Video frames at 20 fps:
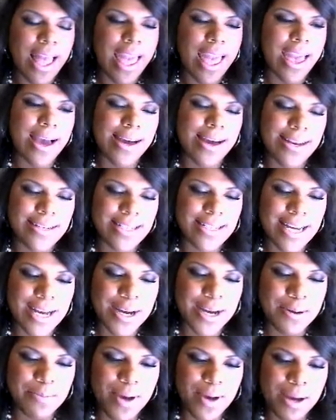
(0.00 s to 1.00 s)
And
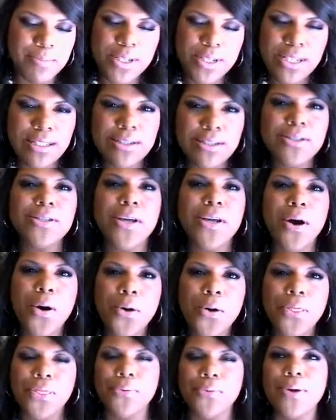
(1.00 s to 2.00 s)
I'm just
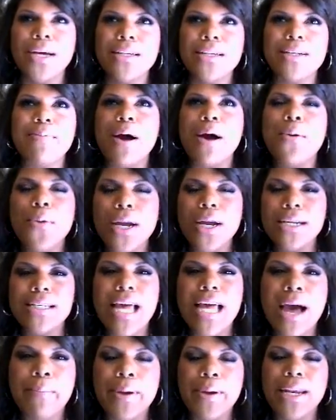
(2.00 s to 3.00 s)
so thrilled about what
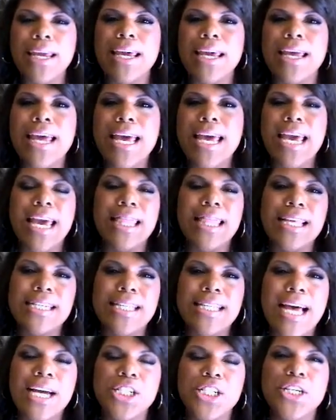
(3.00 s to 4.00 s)
is happening in
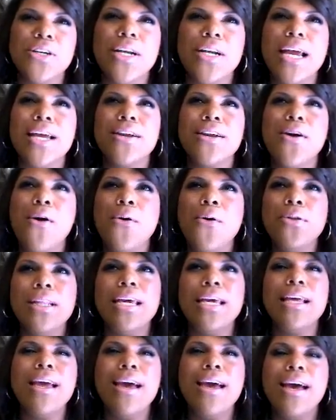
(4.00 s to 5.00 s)
this last year, and I can
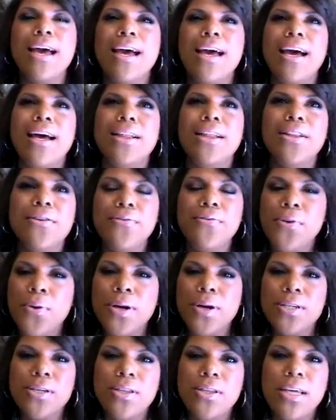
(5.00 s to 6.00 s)
only look
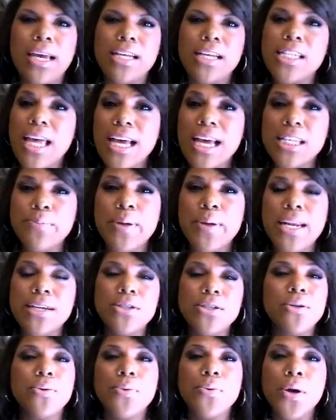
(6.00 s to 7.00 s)
forward to the
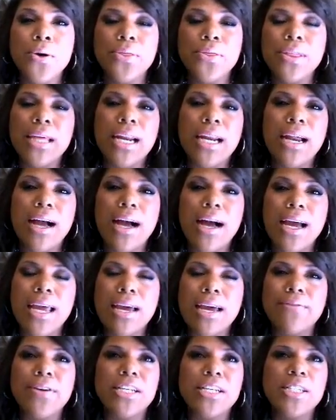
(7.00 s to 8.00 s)
exponential growth that I
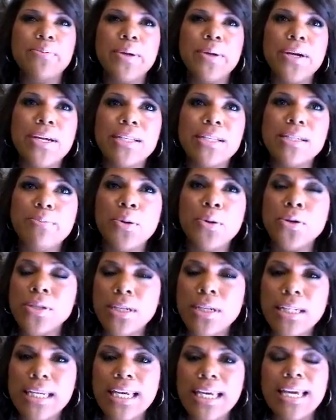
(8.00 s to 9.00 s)
have experienced
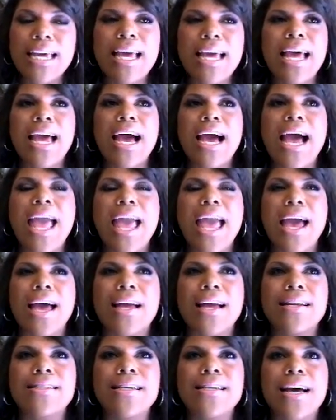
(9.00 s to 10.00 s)
personally,
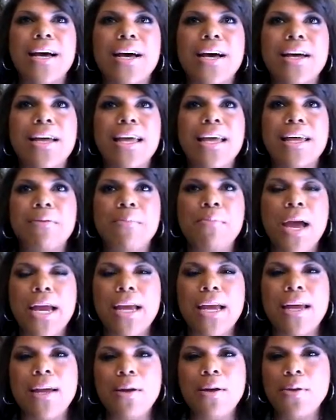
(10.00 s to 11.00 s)
and in
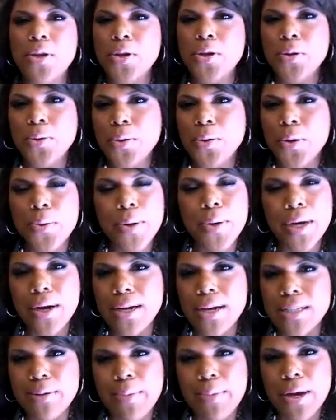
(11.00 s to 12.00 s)
my new
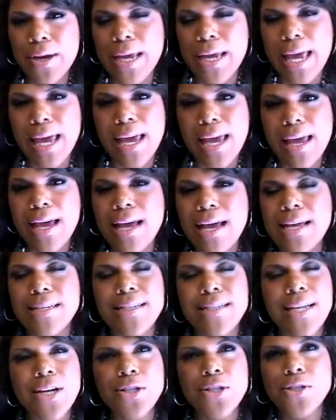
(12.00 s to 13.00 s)
career as a Mary Kay
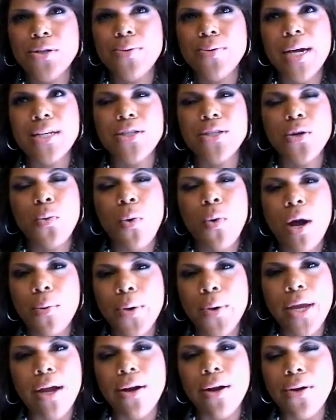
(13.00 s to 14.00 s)
sales director, what
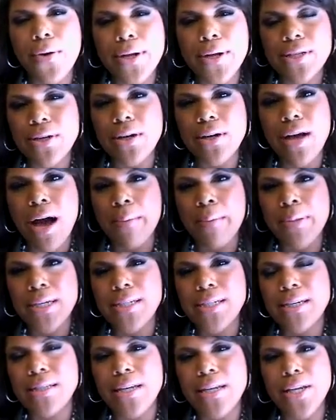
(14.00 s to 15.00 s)
we are going to
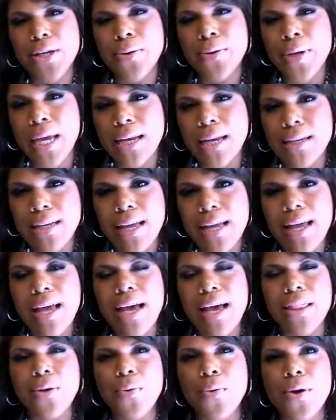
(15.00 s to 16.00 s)
accomplish as a unit,
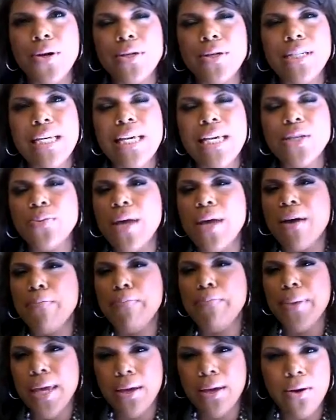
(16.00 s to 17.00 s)
the royalties. We
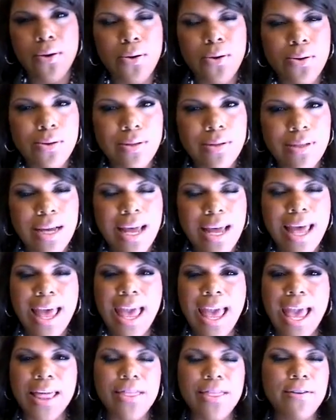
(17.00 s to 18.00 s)
have big goals,
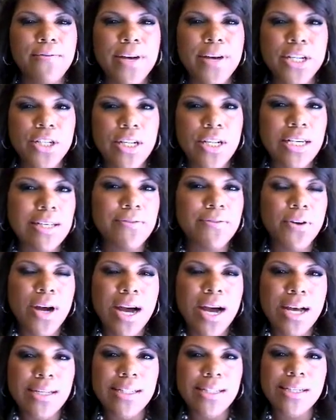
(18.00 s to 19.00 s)
and the vision is for
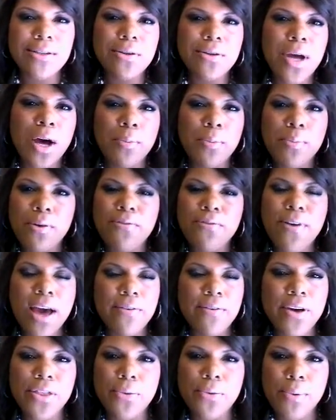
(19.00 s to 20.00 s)
us to help
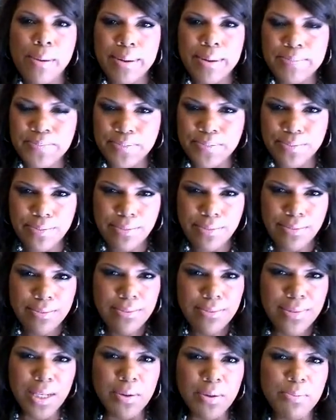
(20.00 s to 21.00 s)
5 other women
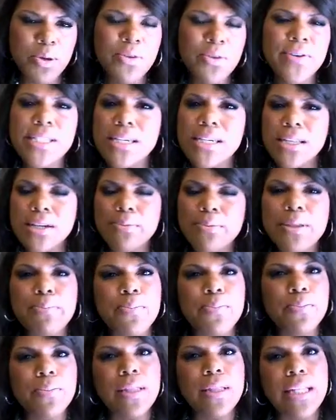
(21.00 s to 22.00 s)
move into the
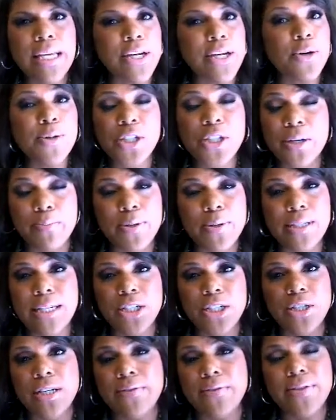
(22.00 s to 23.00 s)
leadership
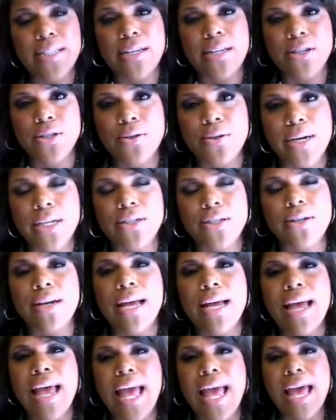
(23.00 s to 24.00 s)
position of sales director
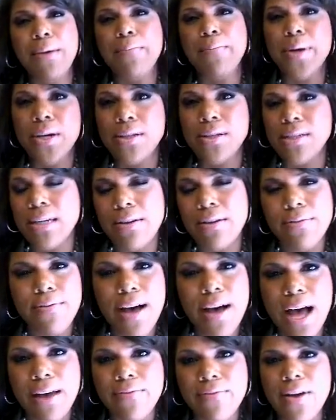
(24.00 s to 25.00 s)
and build
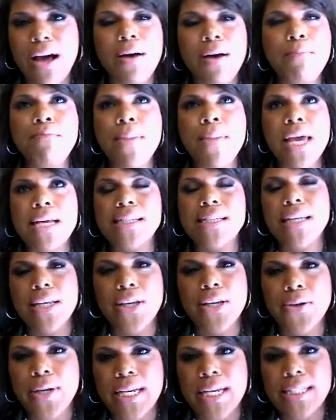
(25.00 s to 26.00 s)
5
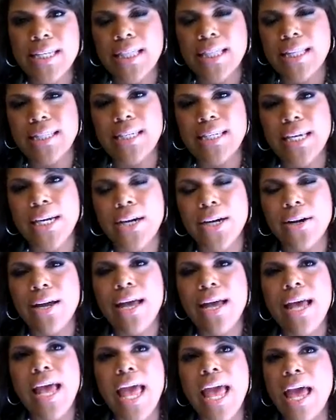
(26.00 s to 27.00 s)
amazing units in this year,
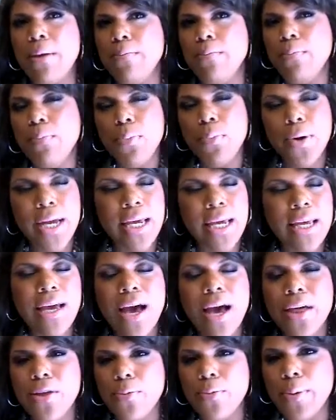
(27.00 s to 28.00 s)
and bring
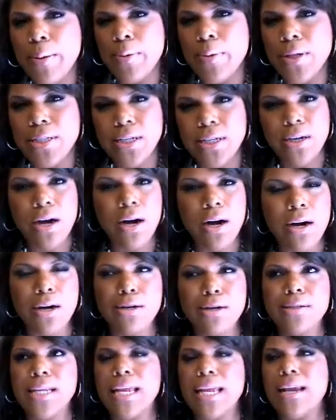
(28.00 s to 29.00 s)
other people into
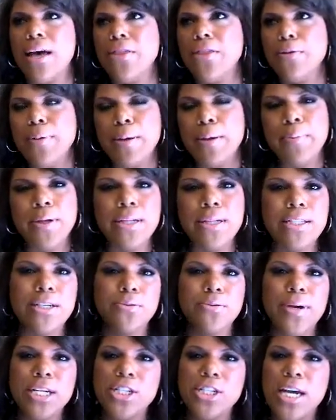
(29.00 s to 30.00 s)
cars, and other people
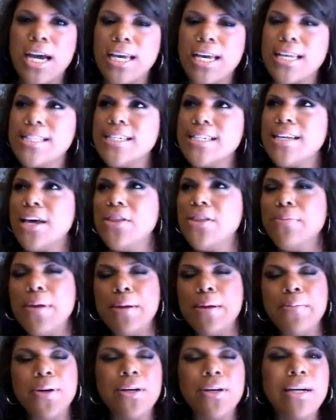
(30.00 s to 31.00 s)
into red jackets, and other
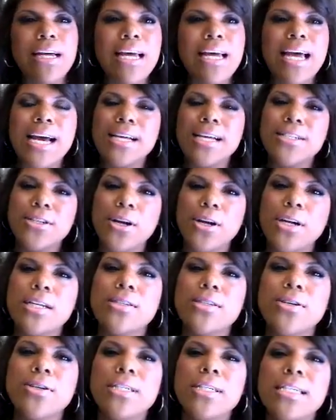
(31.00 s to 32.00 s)
people as STAR
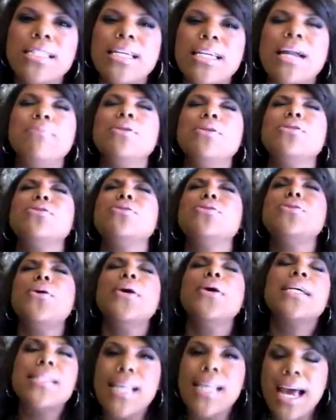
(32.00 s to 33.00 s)
consultants. And I'm just so
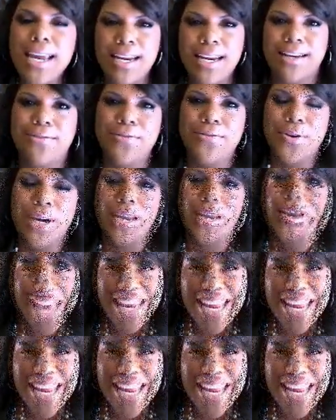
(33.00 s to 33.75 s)
excited for it.